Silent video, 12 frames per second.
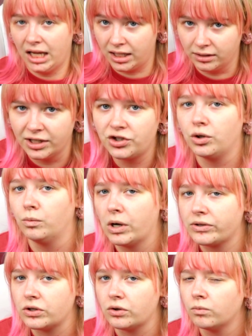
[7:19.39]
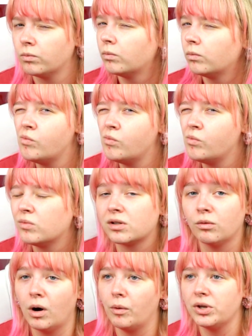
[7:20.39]
unless you want to.
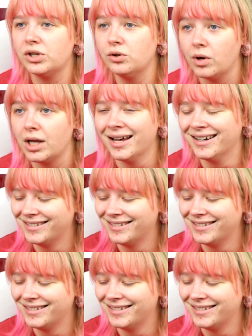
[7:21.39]
So what we doing?